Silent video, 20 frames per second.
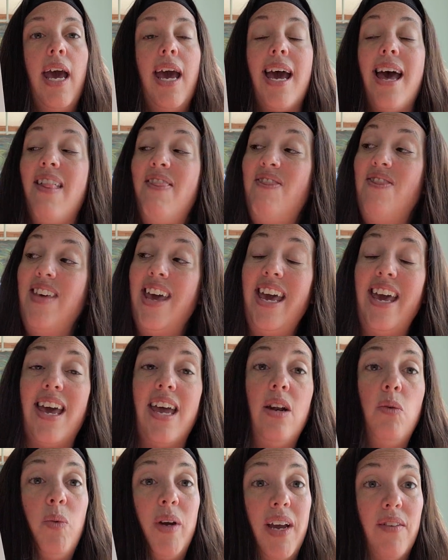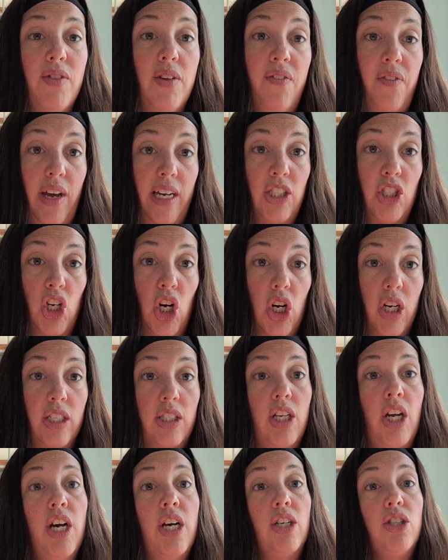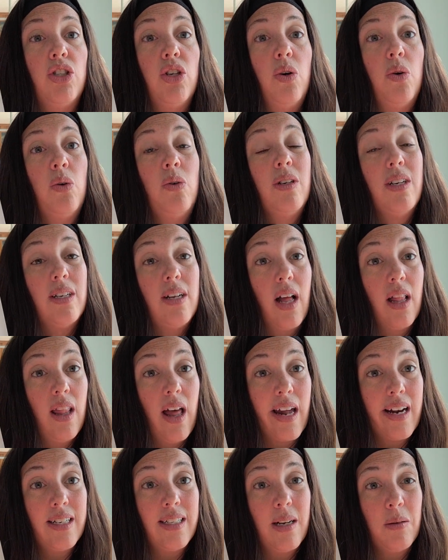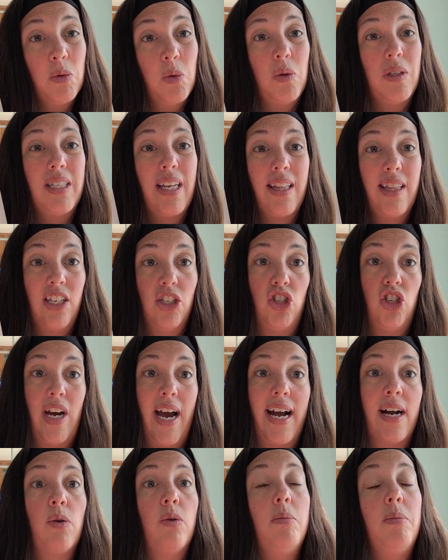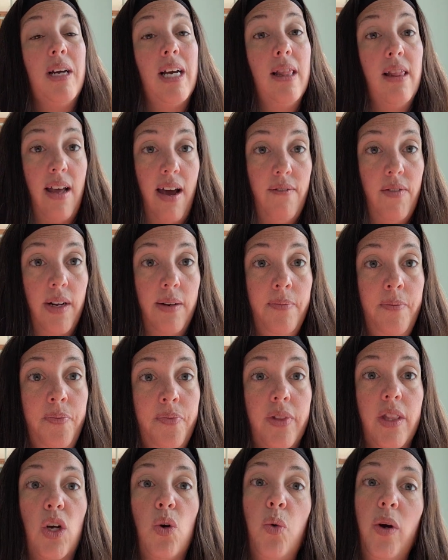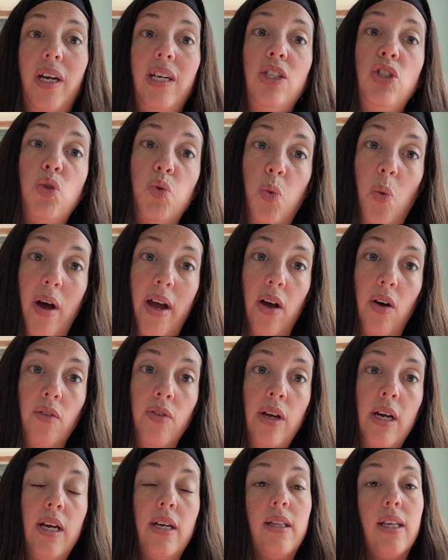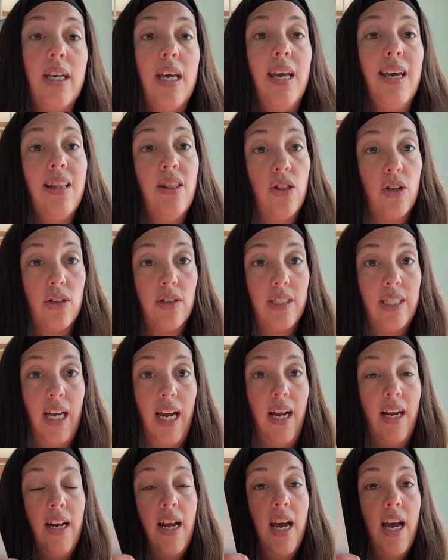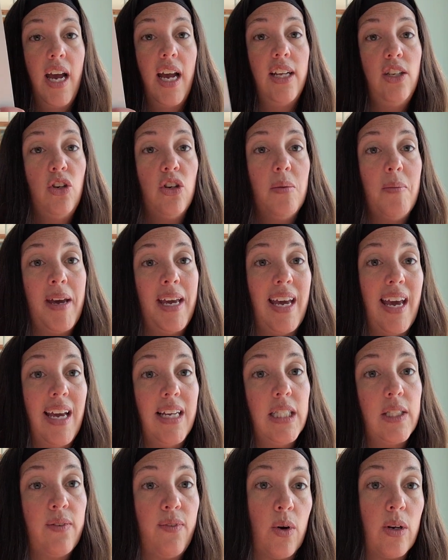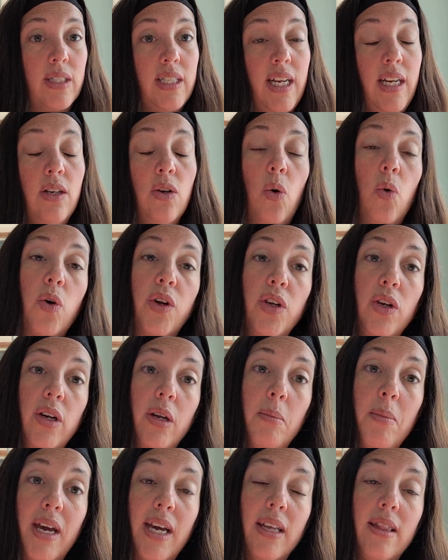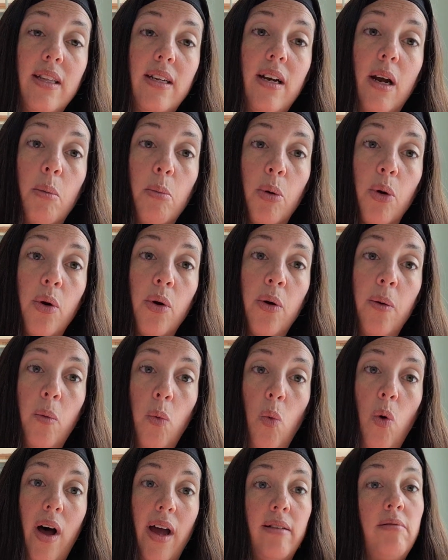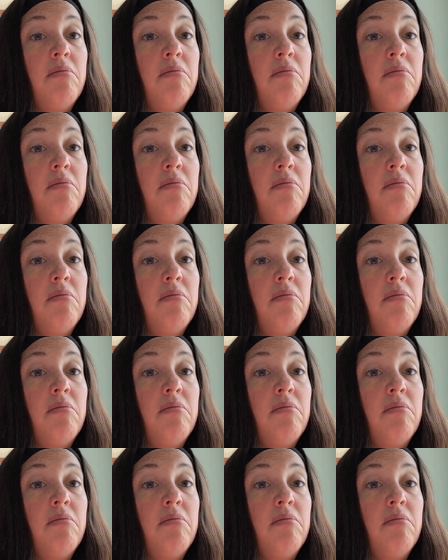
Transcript: And then we have the face cards. So a lot of times we say the jack would be 11, the queen 12, the king 13, and you can make ace 14 or you could make it the number 1.